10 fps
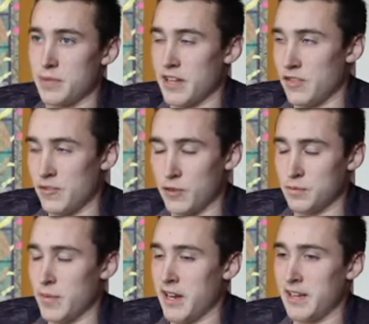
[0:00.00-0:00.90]
played the
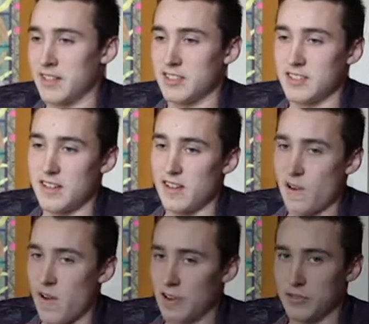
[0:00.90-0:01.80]
full minutes.
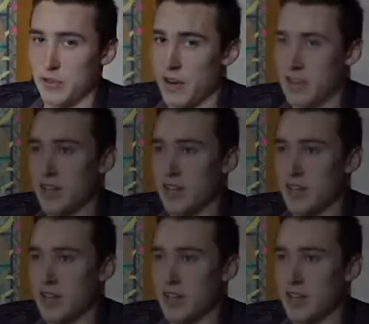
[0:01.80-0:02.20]
It was a great